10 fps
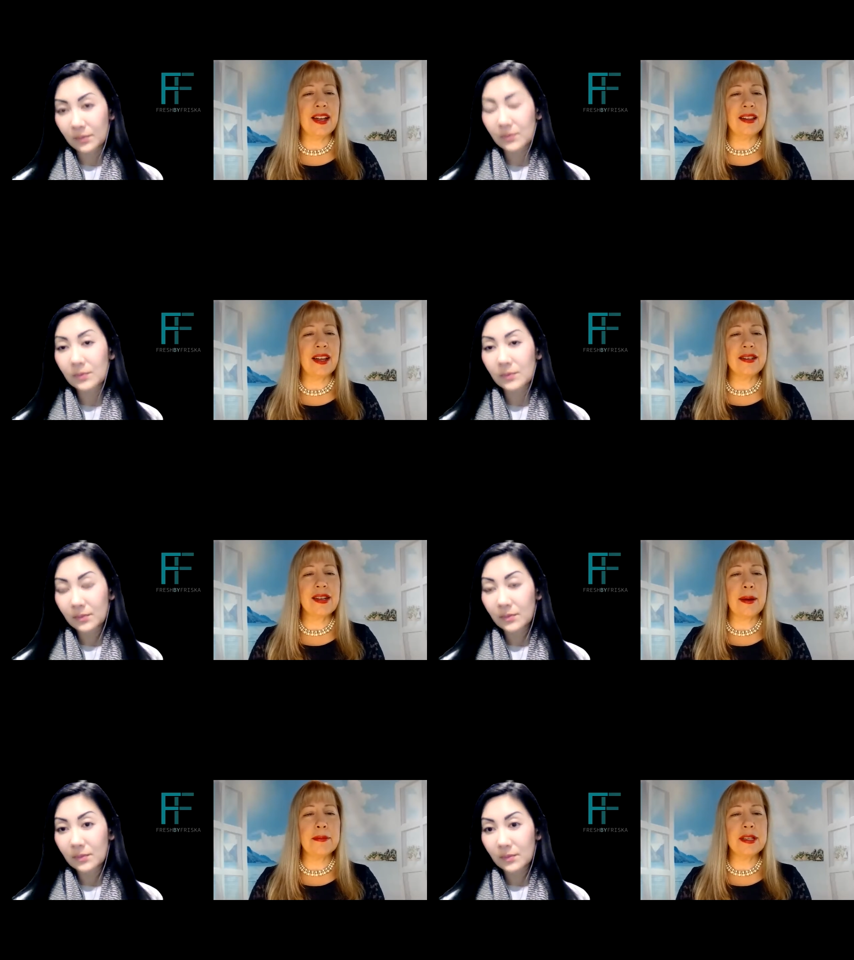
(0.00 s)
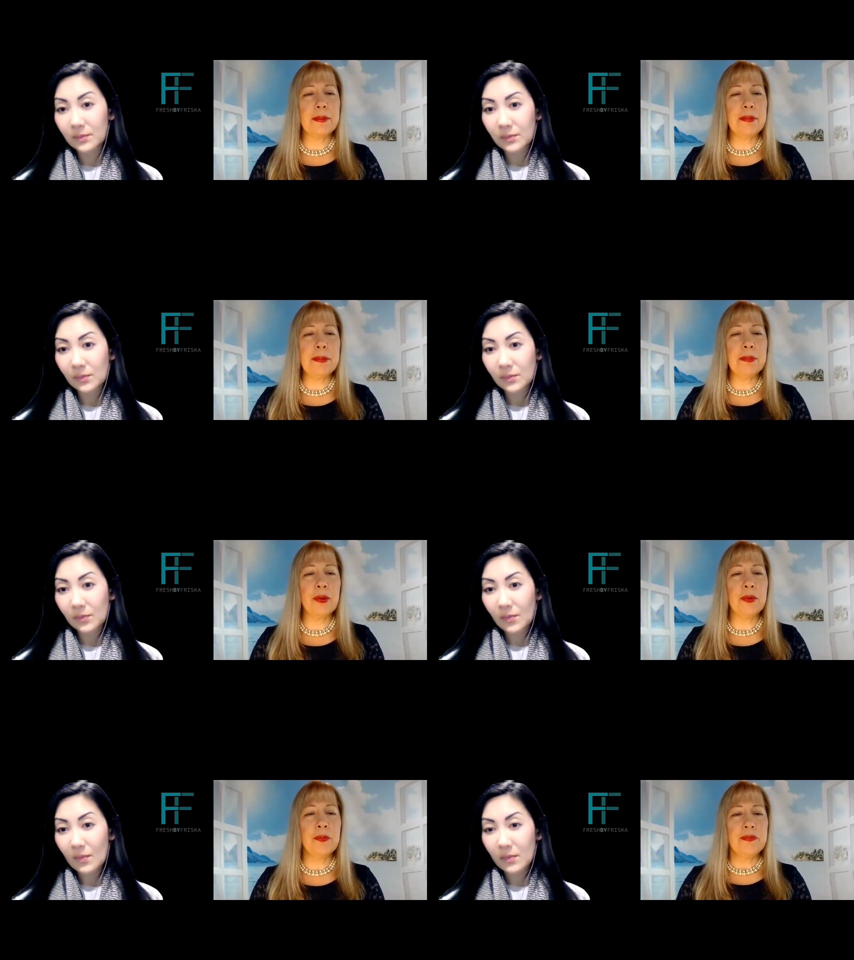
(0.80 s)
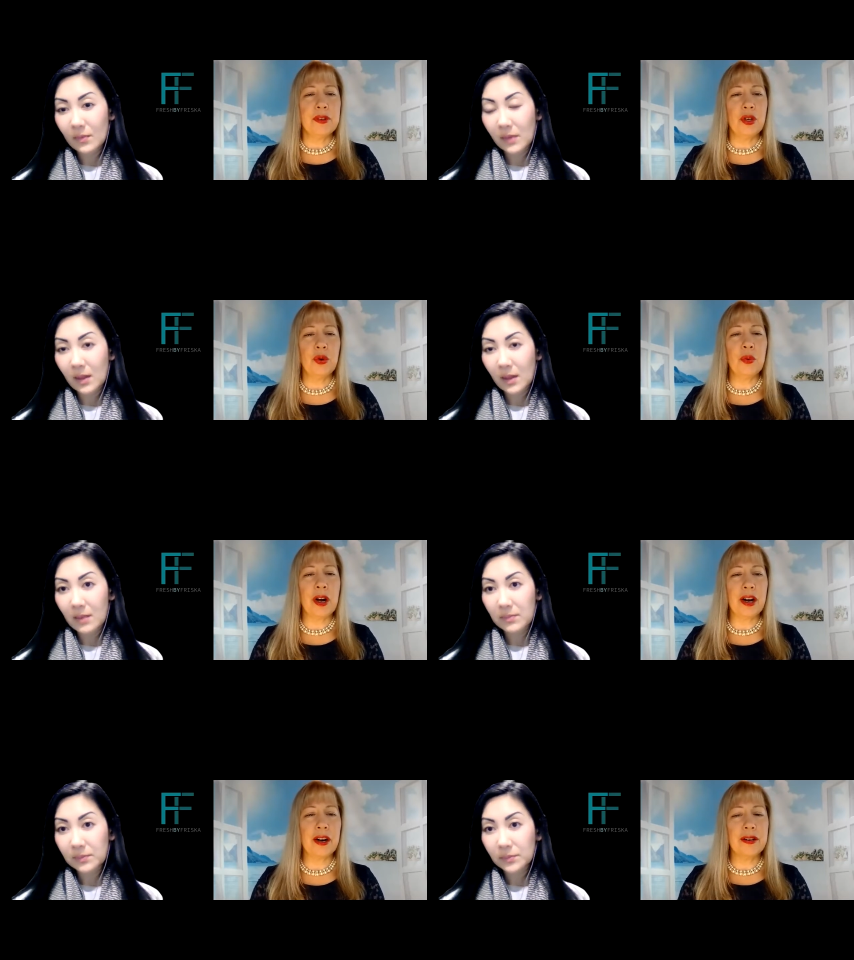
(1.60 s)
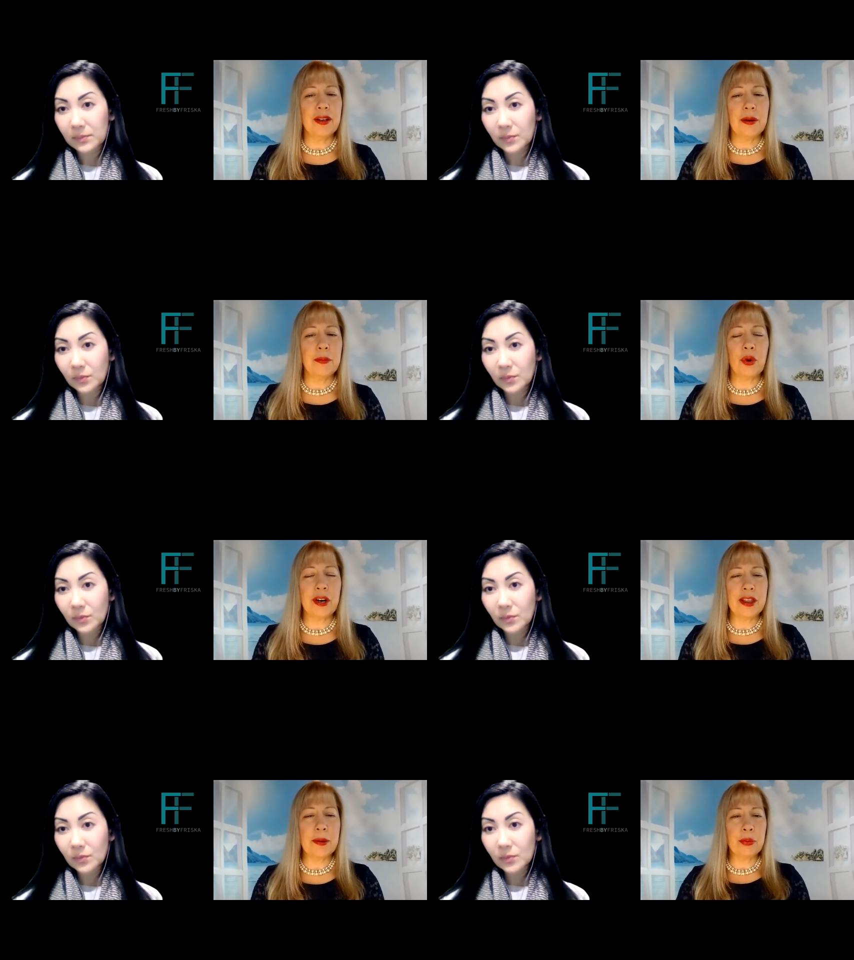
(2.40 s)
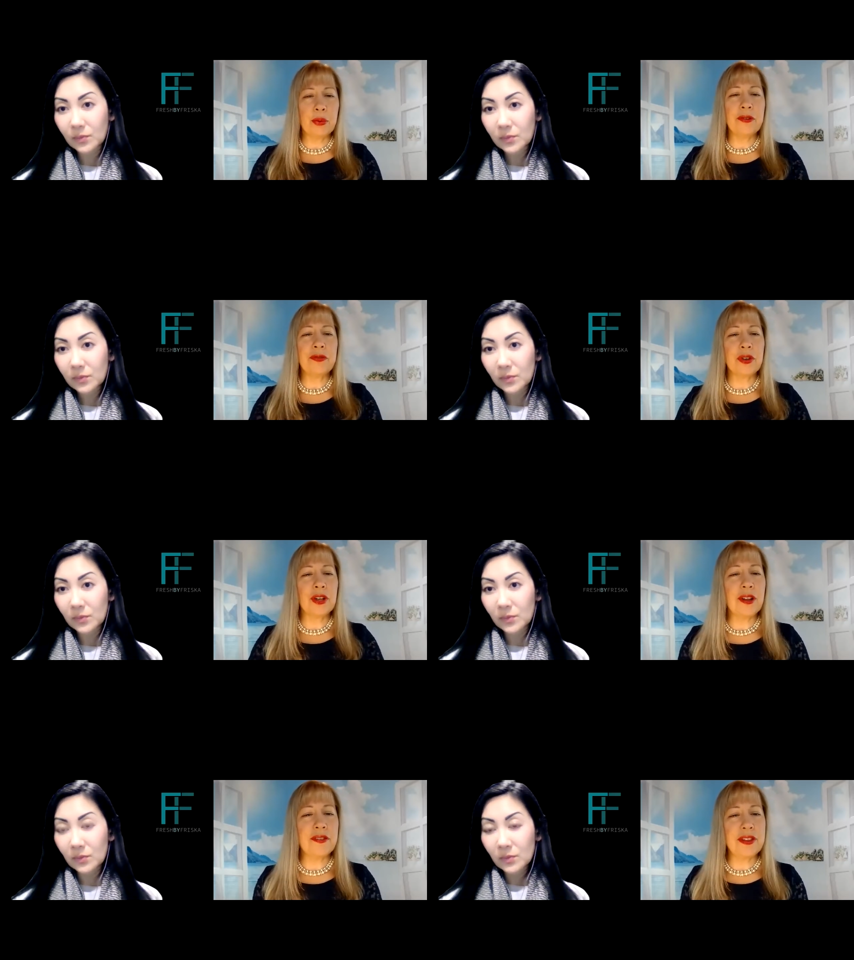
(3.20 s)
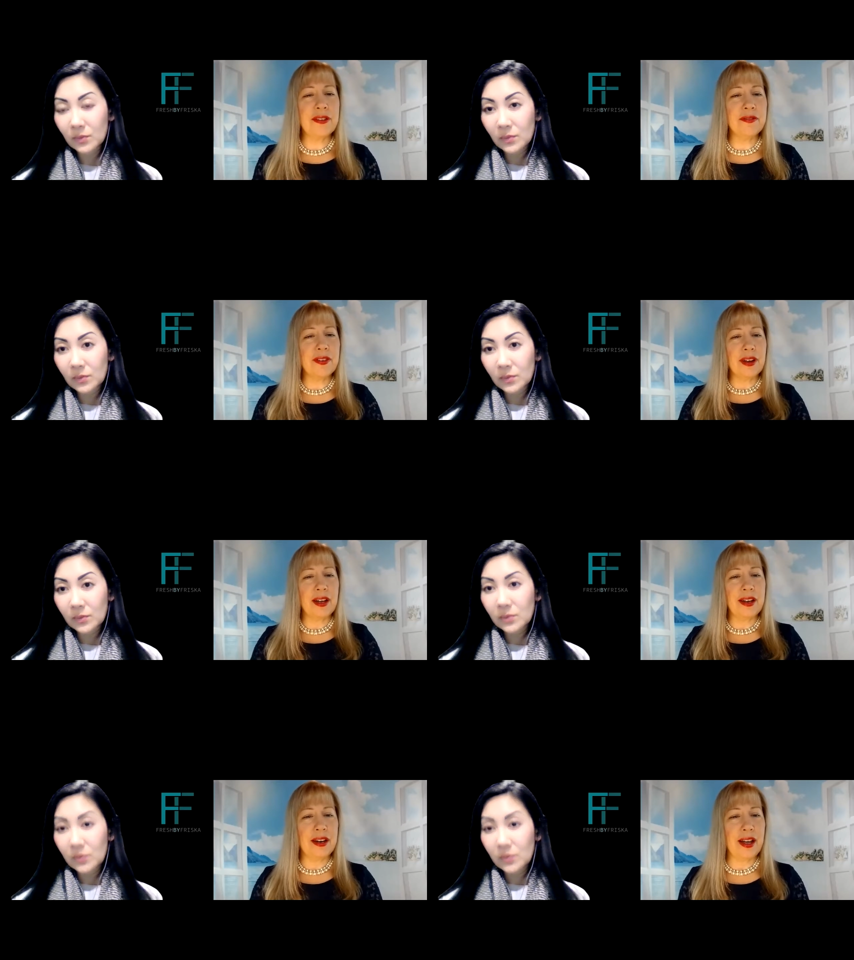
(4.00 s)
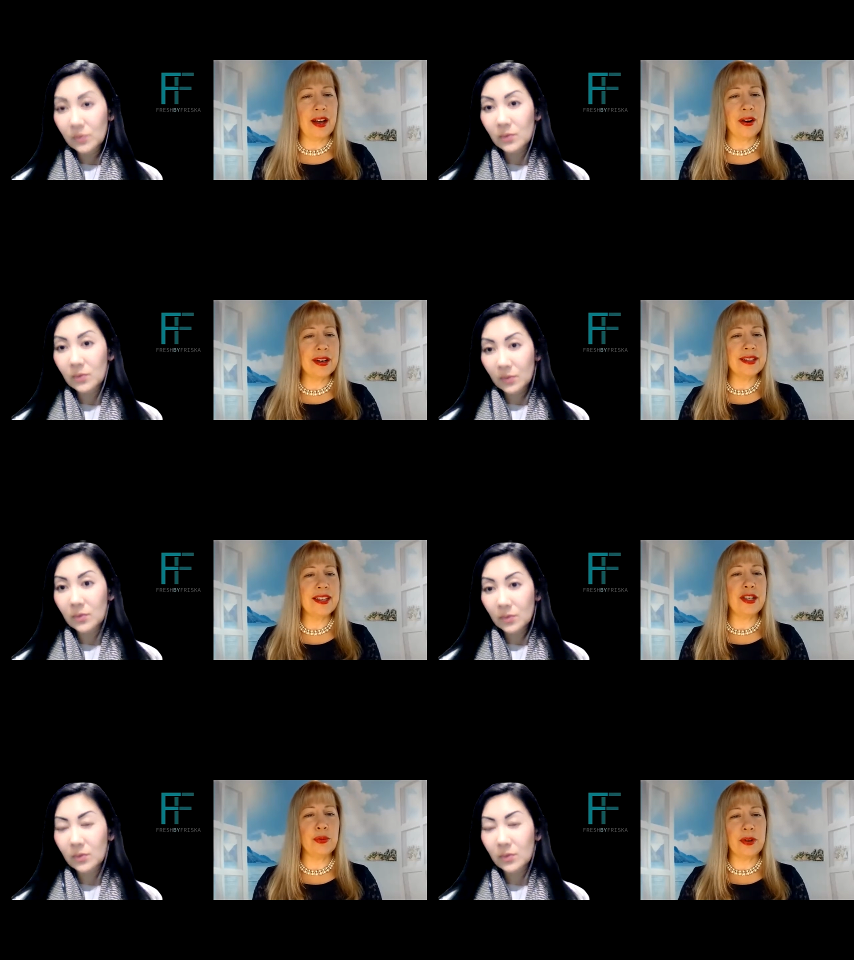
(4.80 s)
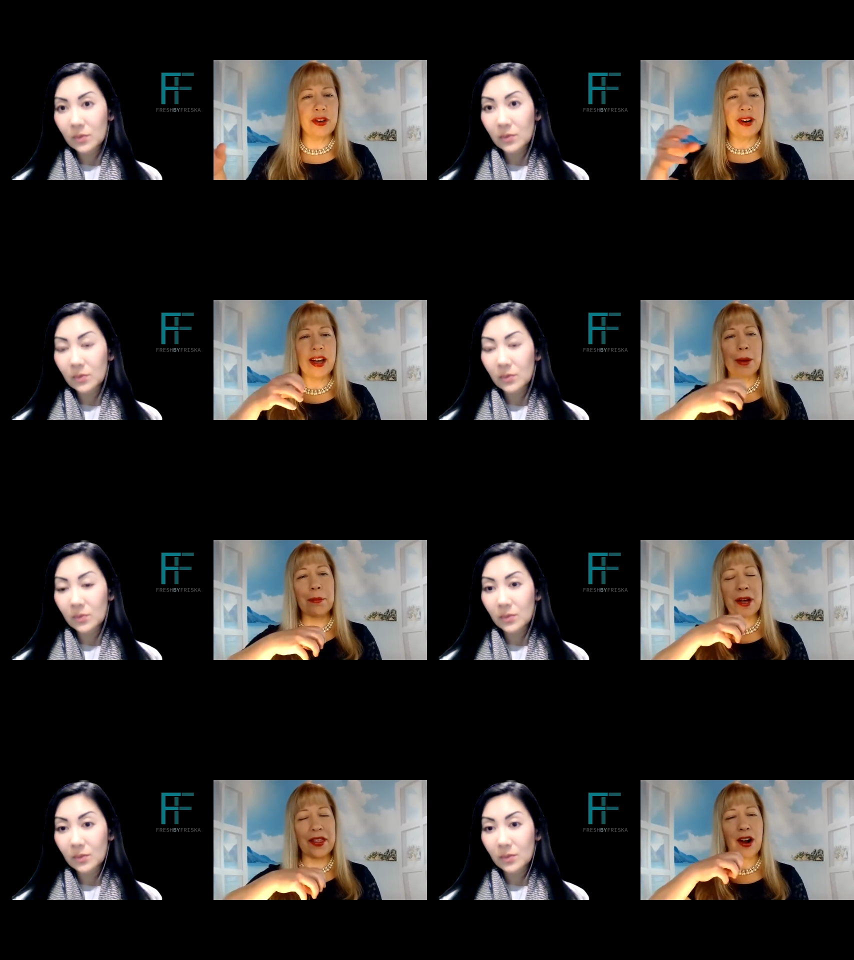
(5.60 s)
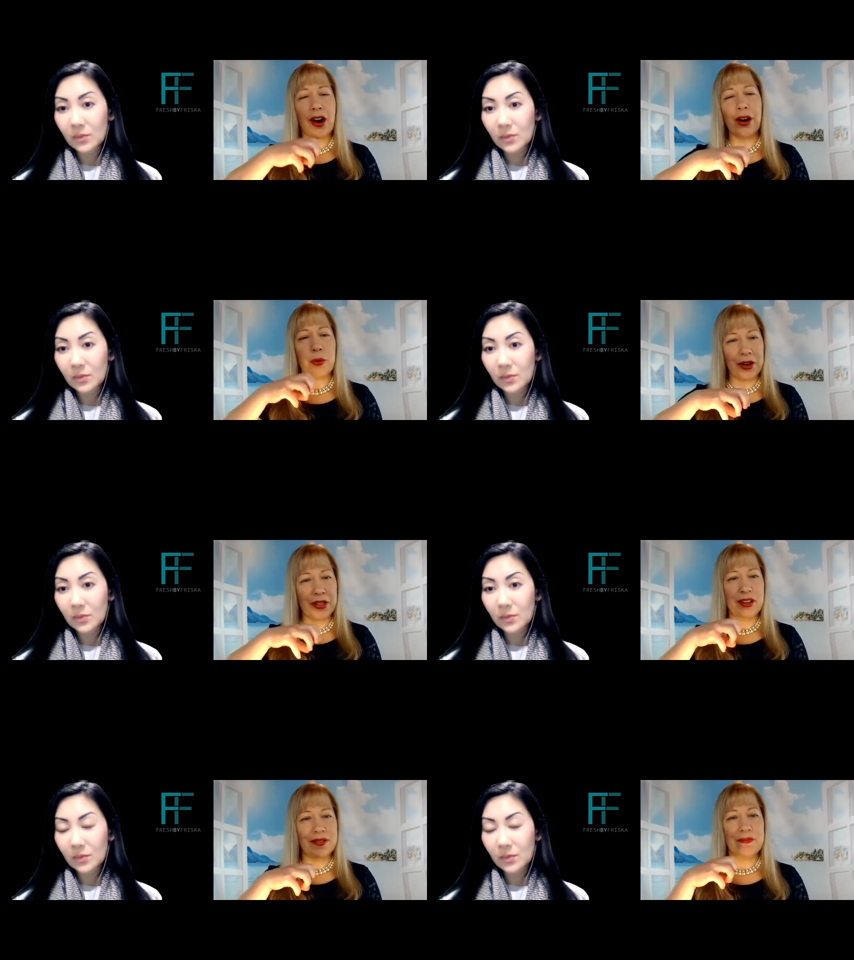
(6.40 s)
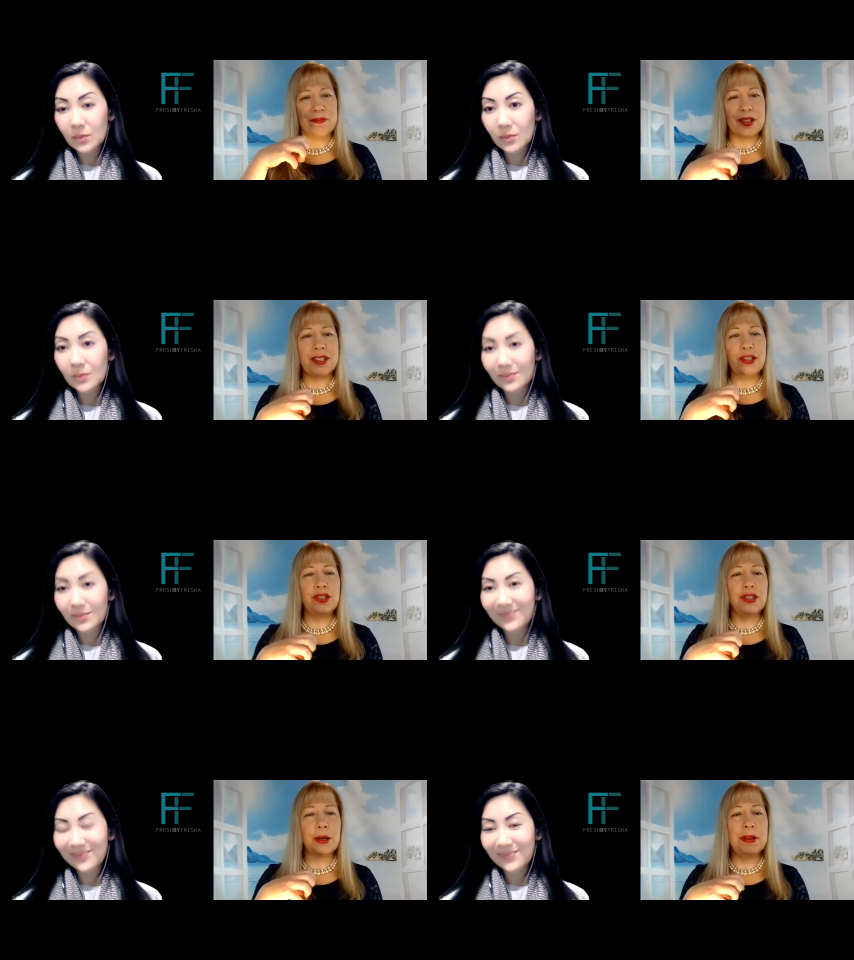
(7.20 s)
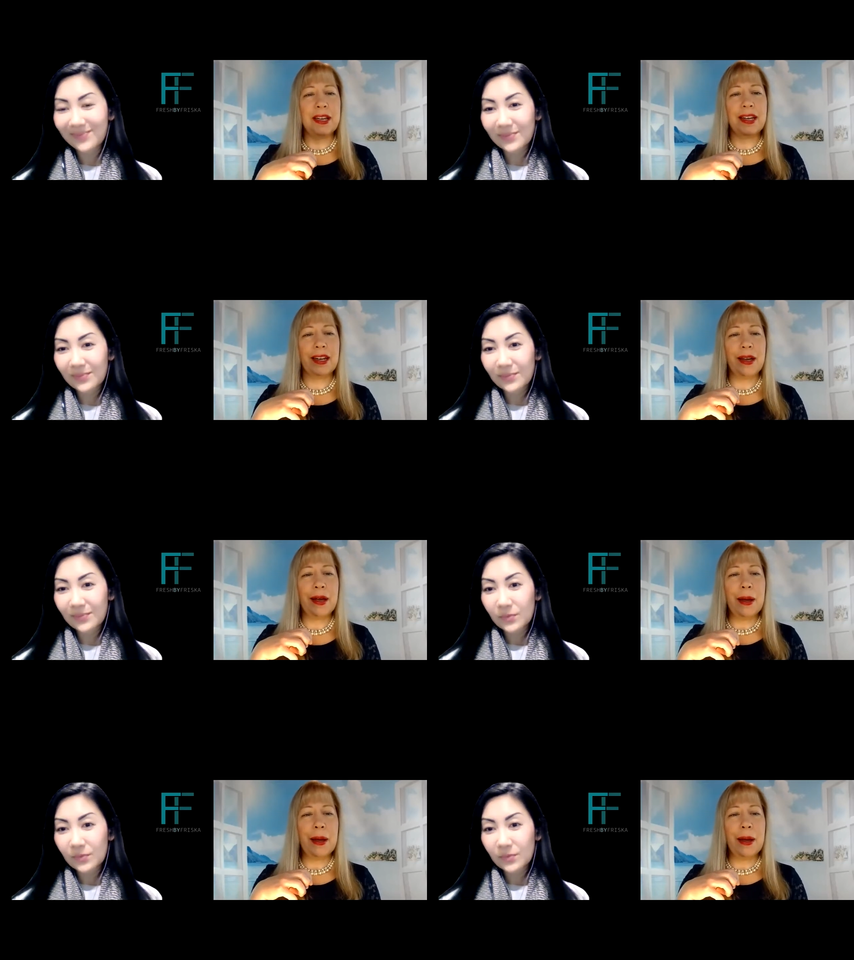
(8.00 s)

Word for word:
Speaker 1: and a lot of times the people who are more in the peripheral of the an organization where they're not up by the heart where the decisions are being